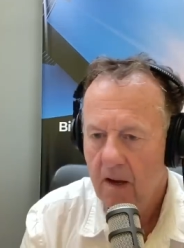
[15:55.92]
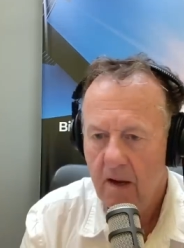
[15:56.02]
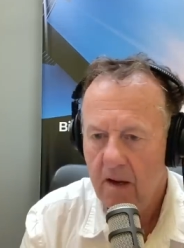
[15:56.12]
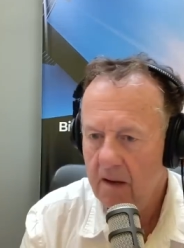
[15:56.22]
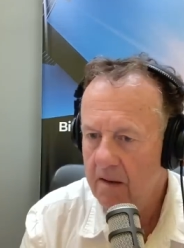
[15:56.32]

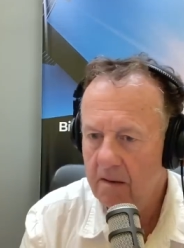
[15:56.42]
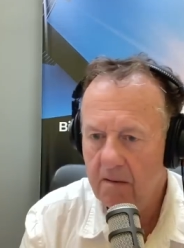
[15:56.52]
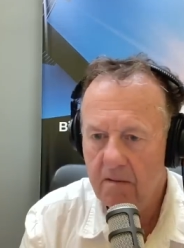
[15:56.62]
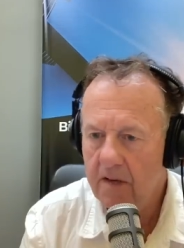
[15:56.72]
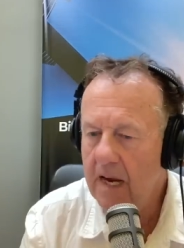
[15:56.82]
uh,
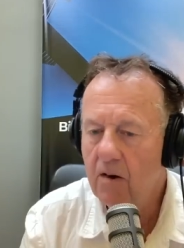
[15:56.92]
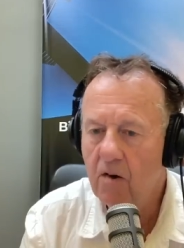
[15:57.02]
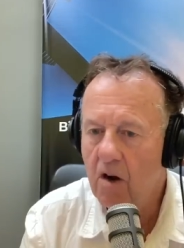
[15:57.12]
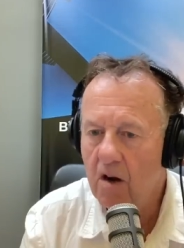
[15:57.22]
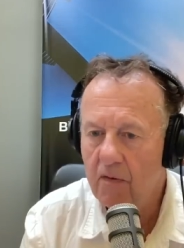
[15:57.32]

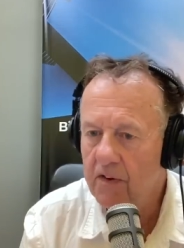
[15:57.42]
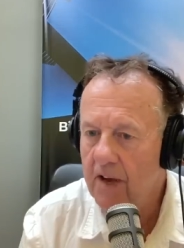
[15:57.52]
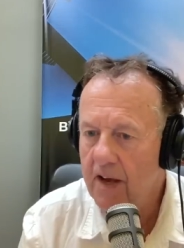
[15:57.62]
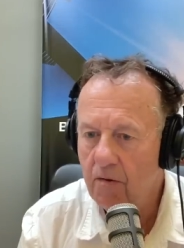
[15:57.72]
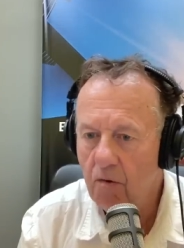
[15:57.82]
telegraphs
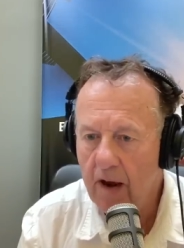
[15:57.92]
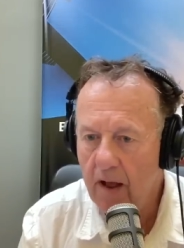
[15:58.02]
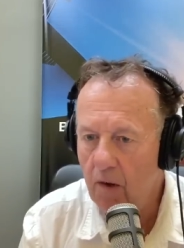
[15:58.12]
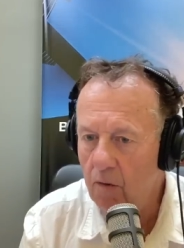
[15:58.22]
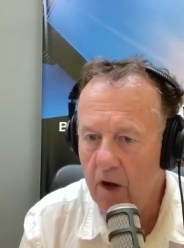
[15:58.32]
and
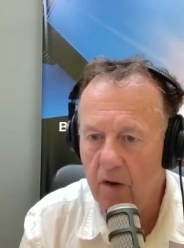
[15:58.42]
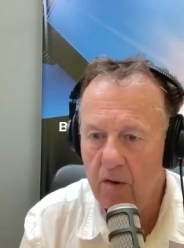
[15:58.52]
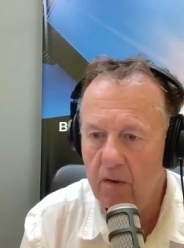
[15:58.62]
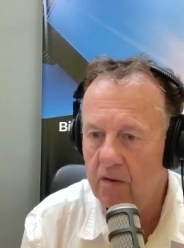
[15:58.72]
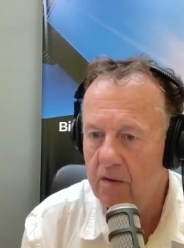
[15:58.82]

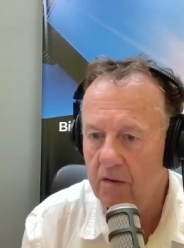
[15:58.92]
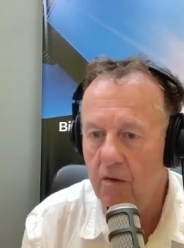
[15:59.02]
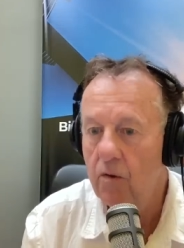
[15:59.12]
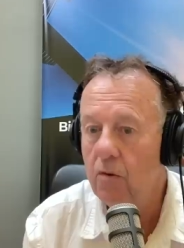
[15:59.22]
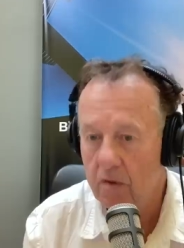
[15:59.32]
railroads
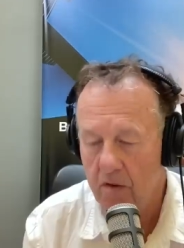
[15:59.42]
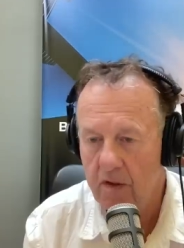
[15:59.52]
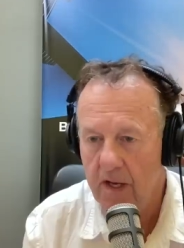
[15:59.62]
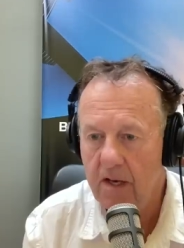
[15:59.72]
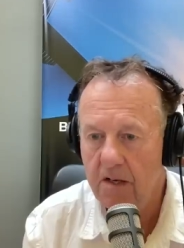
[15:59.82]
through to
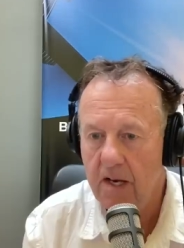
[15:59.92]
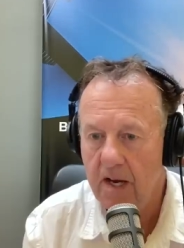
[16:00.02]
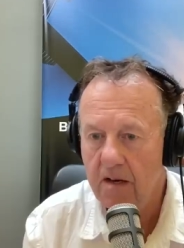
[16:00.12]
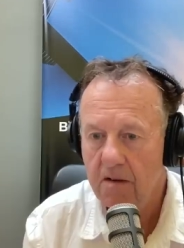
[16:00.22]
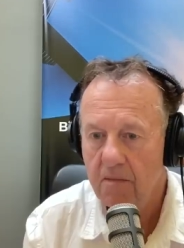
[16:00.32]
the
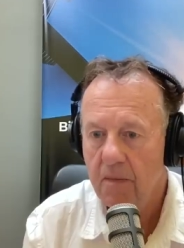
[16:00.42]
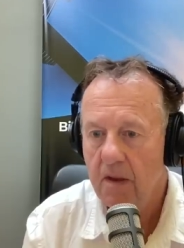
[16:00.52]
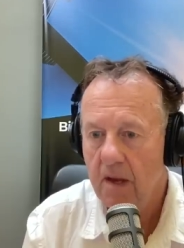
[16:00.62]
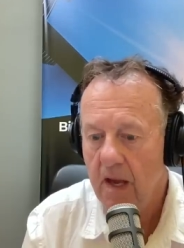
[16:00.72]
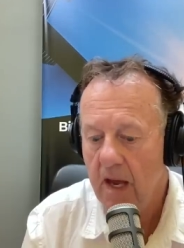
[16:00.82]
internet.
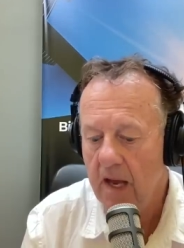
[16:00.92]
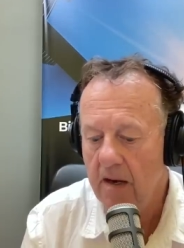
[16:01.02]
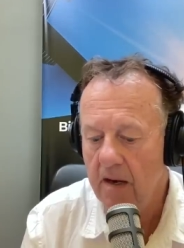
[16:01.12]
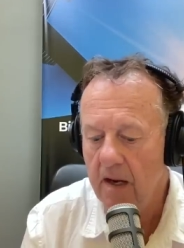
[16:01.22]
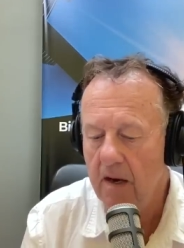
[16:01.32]

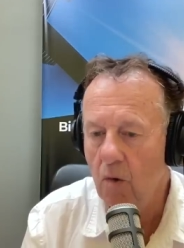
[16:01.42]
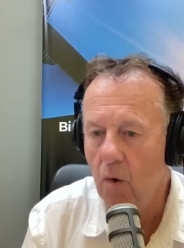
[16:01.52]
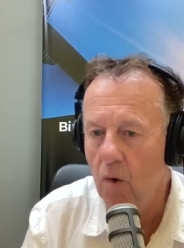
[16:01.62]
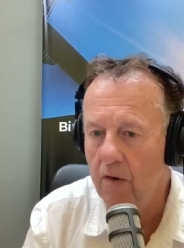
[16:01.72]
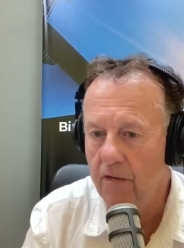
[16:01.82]
And in
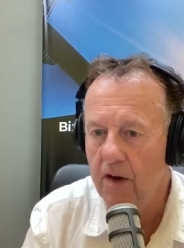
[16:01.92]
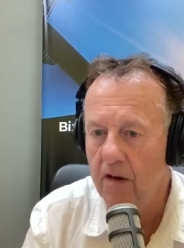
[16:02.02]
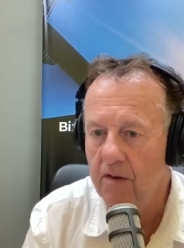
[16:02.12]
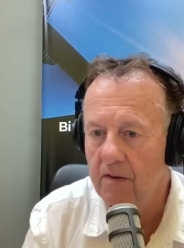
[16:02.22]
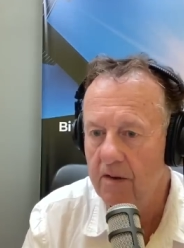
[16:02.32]
all of
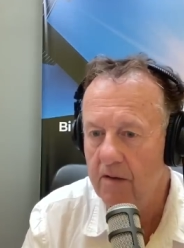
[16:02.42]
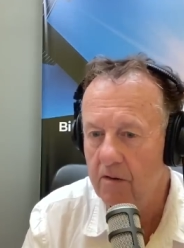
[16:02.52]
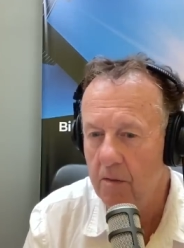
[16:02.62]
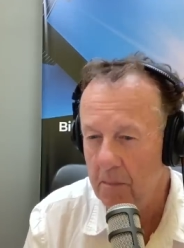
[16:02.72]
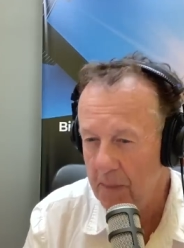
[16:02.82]
those, he says
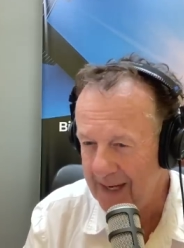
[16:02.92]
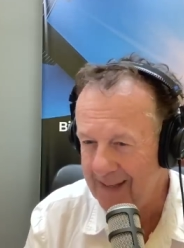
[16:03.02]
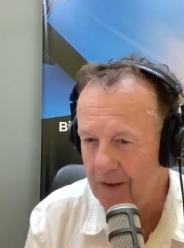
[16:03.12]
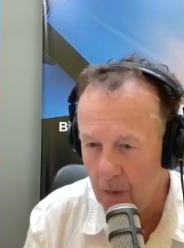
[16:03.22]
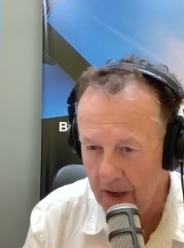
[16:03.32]
to pick
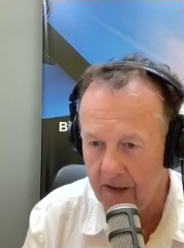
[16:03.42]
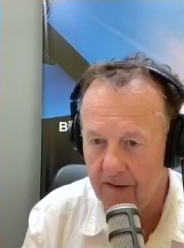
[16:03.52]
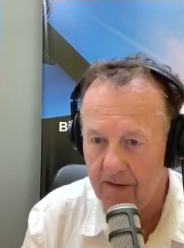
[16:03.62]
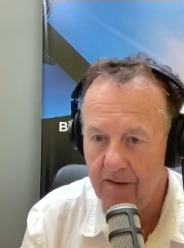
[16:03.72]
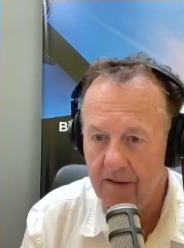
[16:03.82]
the winners